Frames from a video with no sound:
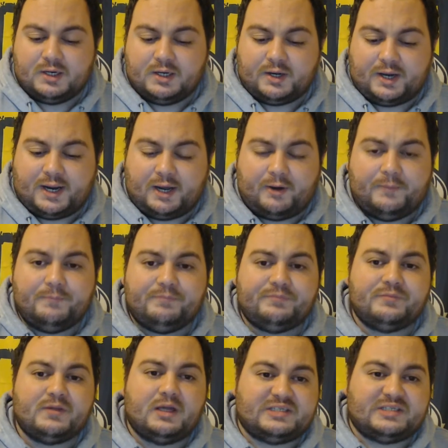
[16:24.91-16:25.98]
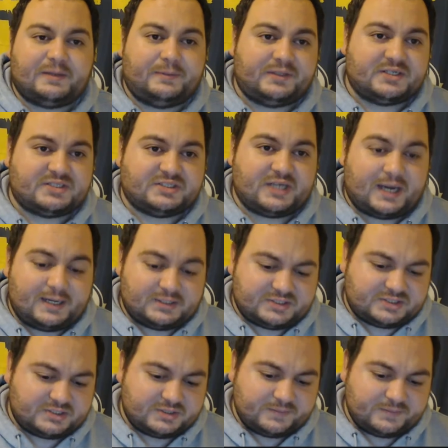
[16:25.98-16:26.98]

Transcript: Now, some of the stats.